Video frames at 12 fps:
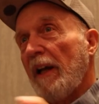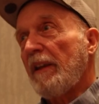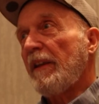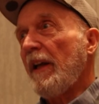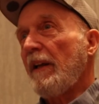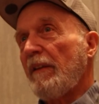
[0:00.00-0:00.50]
I
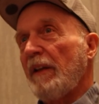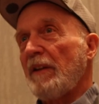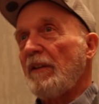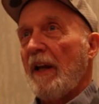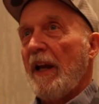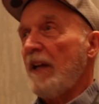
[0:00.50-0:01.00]
think
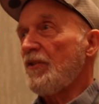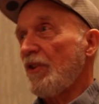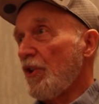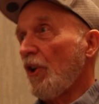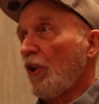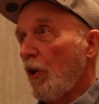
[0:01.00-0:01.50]
that to
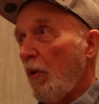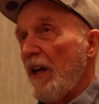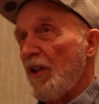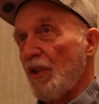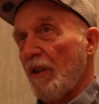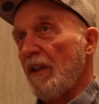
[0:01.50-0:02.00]
answer your
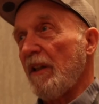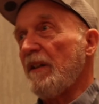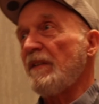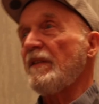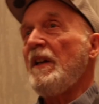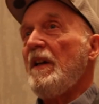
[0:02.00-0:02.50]
question
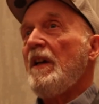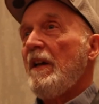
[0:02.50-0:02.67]
is,